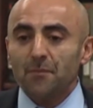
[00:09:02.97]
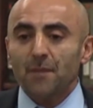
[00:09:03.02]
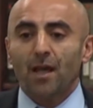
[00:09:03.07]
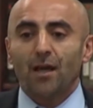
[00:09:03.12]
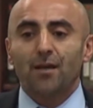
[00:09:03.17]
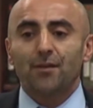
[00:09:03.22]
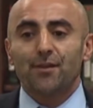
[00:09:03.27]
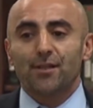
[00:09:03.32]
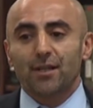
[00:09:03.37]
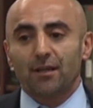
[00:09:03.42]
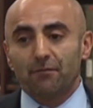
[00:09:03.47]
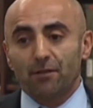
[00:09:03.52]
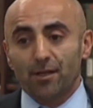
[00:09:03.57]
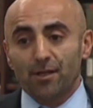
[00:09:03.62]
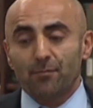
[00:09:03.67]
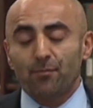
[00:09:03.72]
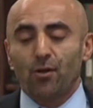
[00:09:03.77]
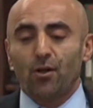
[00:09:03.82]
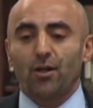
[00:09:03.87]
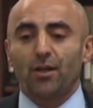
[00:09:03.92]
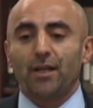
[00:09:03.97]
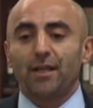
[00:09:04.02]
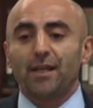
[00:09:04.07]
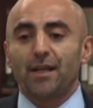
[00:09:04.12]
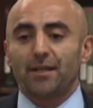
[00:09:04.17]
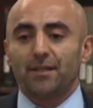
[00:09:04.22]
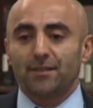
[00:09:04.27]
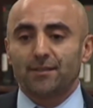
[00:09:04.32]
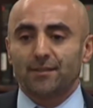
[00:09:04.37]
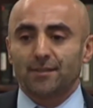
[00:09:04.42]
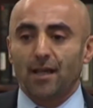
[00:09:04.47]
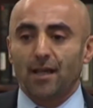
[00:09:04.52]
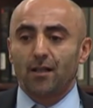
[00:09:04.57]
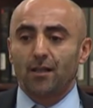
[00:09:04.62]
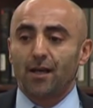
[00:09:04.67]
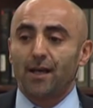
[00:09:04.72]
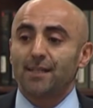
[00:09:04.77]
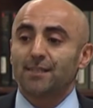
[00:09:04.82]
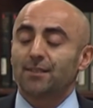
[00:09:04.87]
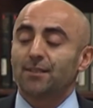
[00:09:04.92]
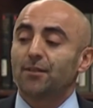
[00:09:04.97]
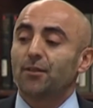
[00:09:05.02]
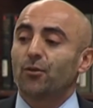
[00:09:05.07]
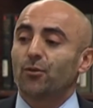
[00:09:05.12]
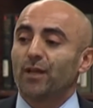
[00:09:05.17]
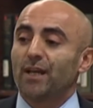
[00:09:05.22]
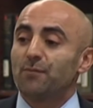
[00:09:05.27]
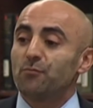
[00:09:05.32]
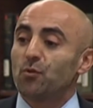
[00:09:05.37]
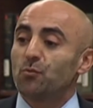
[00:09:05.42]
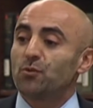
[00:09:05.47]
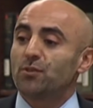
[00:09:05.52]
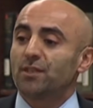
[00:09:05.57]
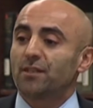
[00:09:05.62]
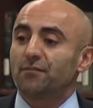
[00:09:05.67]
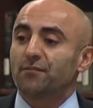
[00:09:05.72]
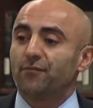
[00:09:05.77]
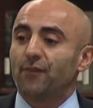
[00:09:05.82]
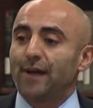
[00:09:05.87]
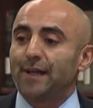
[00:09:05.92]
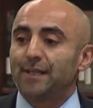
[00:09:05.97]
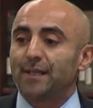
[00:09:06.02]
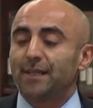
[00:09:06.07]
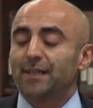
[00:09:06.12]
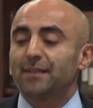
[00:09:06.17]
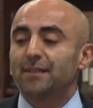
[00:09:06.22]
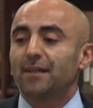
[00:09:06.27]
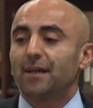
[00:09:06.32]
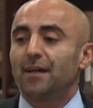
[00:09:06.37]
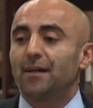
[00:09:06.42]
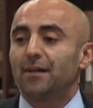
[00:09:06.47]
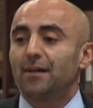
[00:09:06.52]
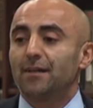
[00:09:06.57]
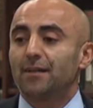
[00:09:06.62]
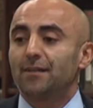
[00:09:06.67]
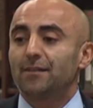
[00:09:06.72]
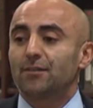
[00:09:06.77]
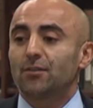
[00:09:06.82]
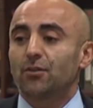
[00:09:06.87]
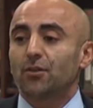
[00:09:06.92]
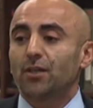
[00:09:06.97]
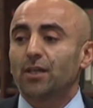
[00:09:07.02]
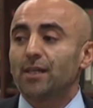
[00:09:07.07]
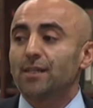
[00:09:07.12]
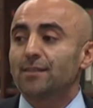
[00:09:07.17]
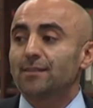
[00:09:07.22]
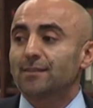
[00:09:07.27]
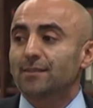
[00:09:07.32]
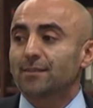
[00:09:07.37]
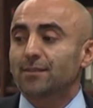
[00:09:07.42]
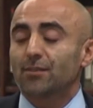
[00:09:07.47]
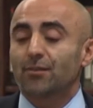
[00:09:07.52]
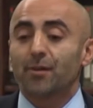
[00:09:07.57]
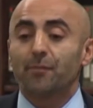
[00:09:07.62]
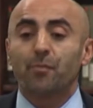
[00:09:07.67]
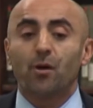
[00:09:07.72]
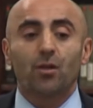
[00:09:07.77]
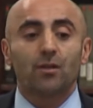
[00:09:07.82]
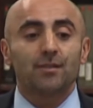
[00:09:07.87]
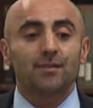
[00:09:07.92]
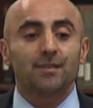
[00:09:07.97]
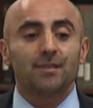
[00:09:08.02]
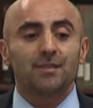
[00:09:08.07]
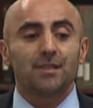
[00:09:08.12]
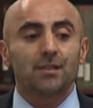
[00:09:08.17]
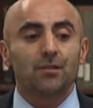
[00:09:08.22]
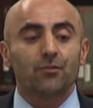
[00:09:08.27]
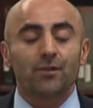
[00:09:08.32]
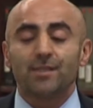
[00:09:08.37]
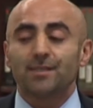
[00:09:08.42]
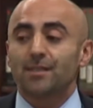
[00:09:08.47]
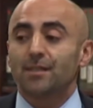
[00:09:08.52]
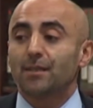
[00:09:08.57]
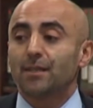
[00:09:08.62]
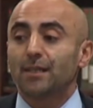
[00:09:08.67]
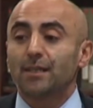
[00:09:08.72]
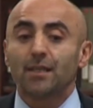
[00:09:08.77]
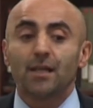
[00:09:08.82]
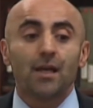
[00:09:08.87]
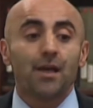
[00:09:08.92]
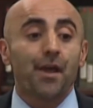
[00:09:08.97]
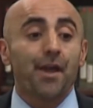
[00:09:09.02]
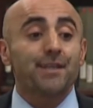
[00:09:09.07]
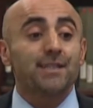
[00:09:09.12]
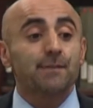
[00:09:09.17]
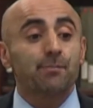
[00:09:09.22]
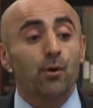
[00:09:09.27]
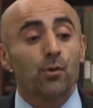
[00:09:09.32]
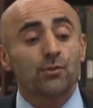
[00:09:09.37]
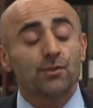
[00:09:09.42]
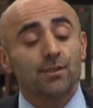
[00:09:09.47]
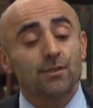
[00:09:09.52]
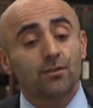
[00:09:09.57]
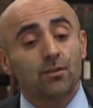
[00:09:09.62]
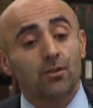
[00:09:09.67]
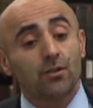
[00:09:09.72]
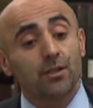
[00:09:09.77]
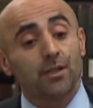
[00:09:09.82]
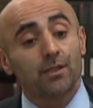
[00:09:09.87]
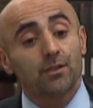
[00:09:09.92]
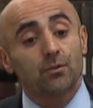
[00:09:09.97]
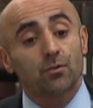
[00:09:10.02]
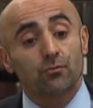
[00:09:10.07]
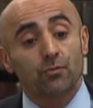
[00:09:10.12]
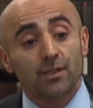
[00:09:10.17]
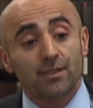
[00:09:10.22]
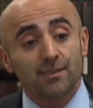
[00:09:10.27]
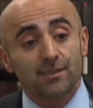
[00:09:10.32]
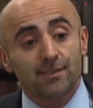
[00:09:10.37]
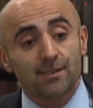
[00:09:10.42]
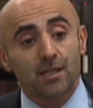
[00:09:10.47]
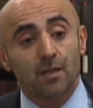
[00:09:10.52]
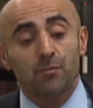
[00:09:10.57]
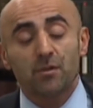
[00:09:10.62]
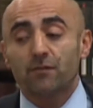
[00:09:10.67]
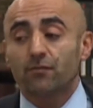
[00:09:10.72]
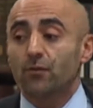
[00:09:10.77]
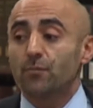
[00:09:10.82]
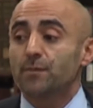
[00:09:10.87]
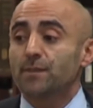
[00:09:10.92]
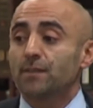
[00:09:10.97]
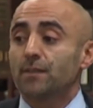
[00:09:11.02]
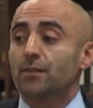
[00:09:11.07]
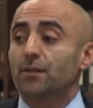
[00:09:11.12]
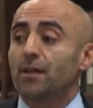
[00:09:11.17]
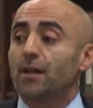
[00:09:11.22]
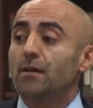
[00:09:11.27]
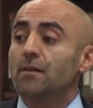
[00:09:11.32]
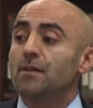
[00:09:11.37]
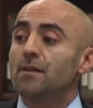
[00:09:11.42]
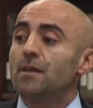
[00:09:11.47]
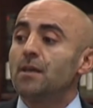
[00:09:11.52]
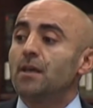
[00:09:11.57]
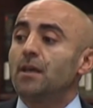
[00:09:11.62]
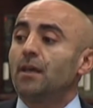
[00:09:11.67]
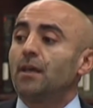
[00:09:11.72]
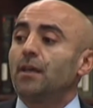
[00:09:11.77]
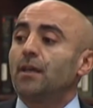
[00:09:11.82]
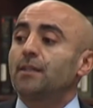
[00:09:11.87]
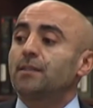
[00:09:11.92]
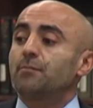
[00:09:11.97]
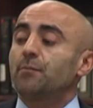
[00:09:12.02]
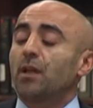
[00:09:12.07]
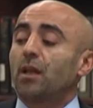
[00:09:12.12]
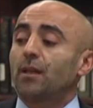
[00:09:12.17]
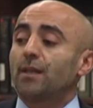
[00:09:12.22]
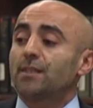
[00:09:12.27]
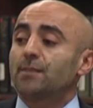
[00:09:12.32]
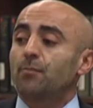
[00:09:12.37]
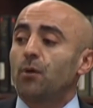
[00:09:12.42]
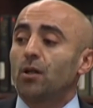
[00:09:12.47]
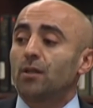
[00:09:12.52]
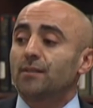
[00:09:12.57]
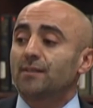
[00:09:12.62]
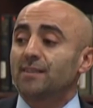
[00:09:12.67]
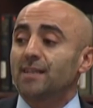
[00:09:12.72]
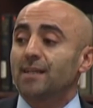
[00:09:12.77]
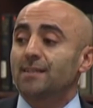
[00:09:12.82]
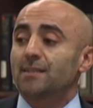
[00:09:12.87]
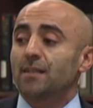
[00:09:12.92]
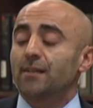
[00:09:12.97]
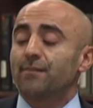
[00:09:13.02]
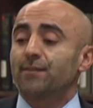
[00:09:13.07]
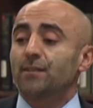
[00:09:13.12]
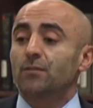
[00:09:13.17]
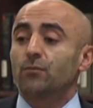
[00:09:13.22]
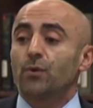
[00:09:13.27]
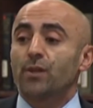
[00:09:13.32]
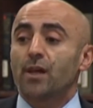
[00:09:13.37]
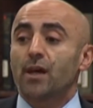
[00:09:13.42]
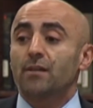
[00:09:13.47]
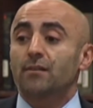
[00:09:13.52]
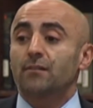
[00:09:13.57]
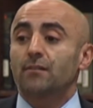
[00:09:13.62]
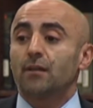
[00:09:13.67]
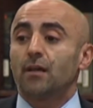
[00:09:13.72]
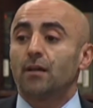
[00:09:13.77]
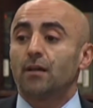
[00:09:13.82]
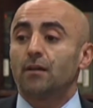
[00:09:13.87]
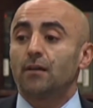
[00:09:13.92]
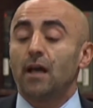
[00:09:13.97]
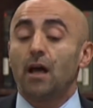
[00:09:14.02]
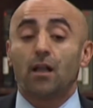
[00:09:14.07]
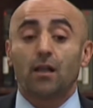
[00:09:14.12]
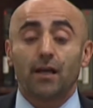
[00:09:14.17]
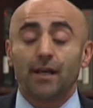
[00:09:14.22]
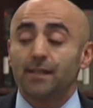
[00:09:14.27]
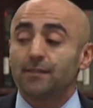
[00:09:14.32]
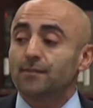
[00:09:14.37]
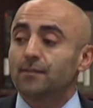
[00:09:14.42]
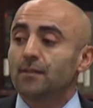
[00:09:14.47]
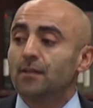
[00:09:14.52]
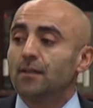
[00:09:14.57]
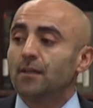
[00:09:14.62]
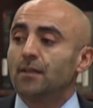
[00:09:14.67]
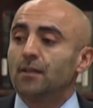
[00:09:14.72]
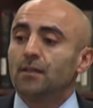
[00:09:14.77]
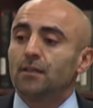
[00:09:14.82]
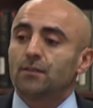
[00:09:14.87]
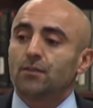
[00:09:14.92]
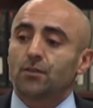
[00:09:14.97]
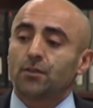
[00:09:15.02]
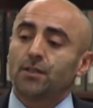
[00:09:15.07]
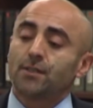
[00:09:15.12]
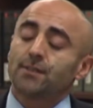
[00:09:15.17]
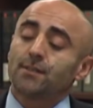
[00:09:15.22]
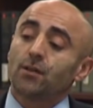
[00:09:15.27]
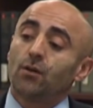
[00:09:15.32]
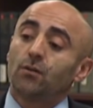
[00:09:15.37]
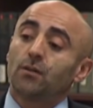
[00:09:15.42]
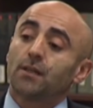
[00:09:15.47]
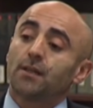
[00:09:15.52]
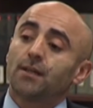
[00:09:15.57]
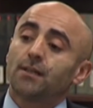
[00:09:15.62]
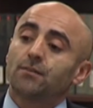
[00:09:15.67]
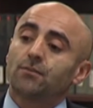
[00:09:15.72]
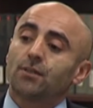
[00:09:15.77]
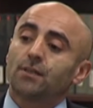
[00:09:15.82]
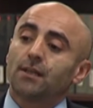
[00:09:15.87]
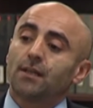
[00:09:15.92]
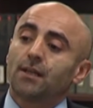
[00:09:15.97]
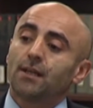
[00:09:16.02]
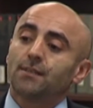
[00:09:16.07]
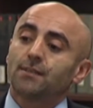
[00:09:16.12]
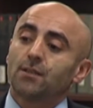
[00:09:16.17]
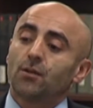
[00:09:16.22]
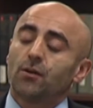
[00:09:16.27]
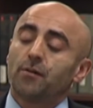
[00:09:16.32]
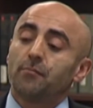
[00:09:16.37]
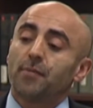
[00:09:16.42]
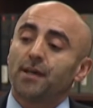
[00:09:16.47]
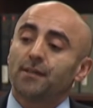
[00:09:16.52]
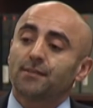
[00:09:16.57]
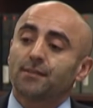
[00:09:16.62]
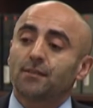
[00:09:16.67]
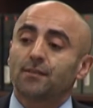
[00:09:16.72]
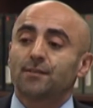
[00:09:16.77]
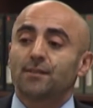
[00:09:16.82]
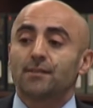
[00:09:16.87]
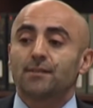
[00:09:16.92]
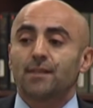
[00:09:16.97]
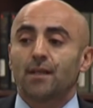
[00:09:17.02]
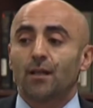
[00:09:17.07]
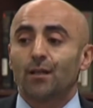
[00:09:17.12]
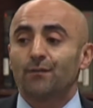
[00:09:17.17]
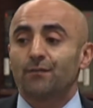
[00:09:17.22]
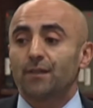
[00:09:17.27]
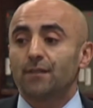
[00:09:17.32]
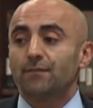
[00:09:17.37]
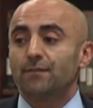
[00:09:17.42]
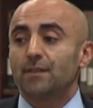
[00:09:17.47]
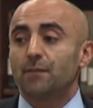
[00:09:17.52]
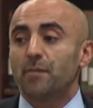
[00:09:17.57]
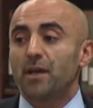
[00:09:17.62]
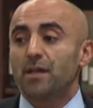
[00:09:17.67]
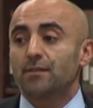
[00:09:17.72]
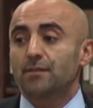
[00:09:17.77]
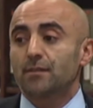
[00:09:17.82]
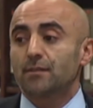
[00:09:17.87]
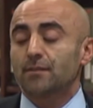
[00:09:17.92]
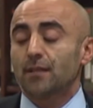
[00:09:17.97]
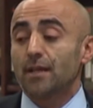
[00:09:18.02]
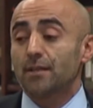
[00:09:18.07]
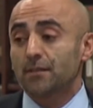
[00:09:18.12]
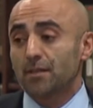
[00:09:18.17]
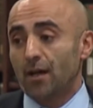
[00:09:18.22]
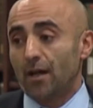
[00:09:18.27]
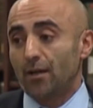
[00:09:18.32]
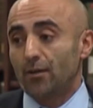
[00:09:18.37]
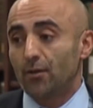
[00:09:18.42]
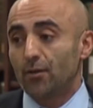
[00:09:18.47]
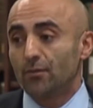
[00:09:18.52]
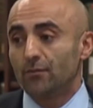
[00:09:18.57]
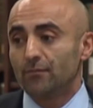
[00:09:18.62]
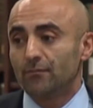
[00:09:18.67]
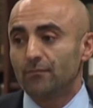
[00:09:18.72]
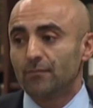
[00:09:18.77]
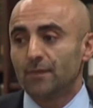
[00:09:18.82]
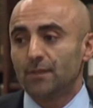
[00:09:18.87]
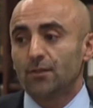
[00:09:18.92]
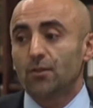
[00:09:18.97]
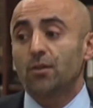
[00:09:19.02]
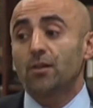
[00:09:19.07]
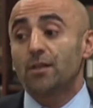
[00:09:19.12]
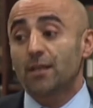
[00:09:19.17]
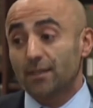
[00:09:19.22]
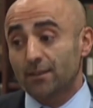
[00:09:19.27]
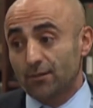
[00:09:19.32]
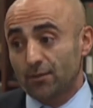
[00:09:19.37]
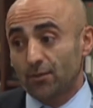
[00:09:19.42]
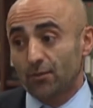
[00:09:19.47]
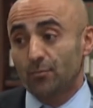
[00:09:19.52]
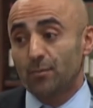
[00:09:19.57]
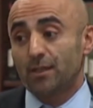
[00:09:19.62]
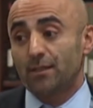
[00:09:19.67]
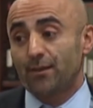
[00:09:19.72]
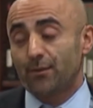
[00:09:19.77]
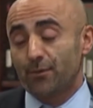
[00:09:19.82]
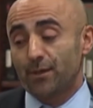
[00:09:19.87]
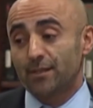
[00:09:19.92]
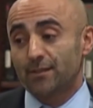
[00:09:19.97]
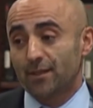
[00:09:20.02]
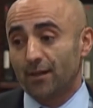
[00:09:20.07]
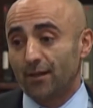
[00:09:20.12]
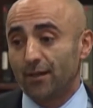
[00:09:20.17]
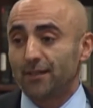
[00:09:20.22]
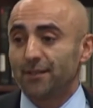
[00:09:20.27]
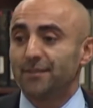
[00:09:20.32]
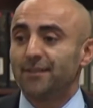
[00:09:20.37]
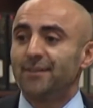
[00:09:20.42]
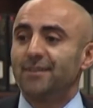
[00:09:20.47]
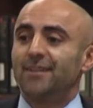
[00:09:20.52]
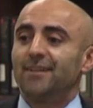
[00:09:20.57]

Uh, the governing party and allies in the Gulen movement are fighting. Uh, Turkey's Syria policy is increasingly exposing Turkey to risks coming from Syria. Its Middle East policy has left it without uh, allies. Turkey is the only country that has no ambassadors in Tel Aviv, Damascus, and Cairo. You can get two, but three is hard.